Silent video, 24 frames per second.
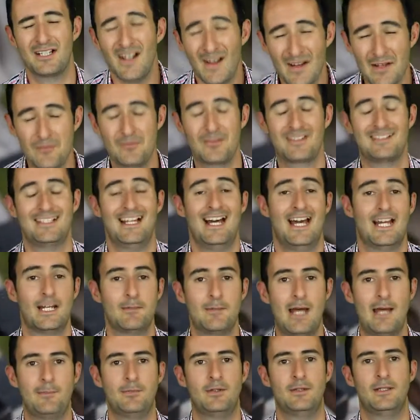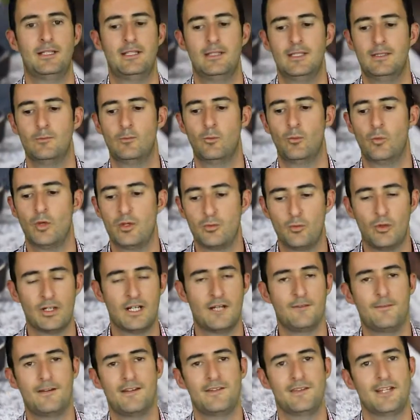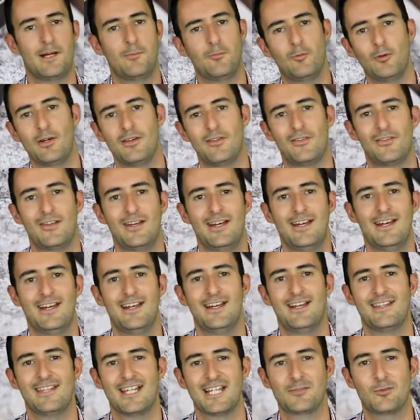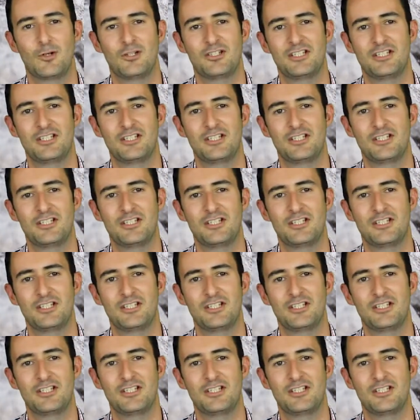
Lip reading: kind of glad. I'm happy with what I've ended up with. Thanks for